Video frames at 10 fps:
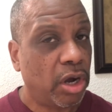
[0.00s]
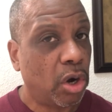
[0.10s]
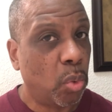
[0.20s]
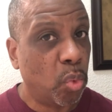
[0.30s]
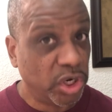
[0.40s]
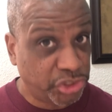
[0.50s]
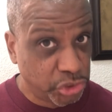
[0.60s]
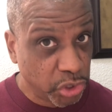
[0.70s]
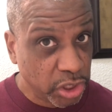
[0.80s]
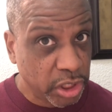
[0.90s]
on
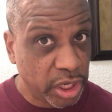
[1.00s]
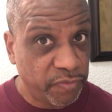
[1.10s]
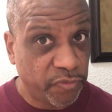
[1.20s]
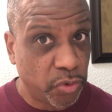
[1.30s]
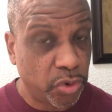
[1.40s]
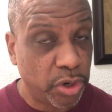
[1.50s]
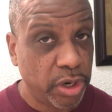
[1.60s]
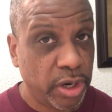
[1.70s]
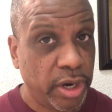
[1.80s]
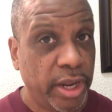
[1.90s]
what you're looking
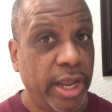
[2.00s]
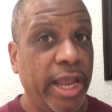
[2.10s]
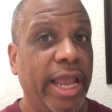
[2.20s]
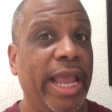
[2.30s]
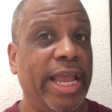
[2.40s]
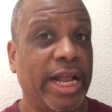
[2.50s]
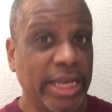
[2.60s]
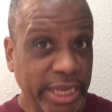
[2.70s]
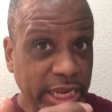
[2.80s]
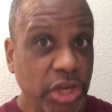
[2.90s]
for and
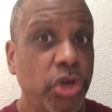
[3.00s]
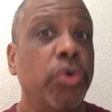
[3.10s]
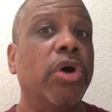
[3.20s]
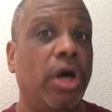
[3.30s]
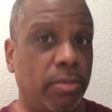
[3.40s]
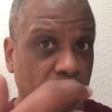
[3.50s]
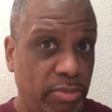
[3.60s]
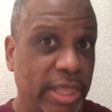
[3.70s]
clean you up.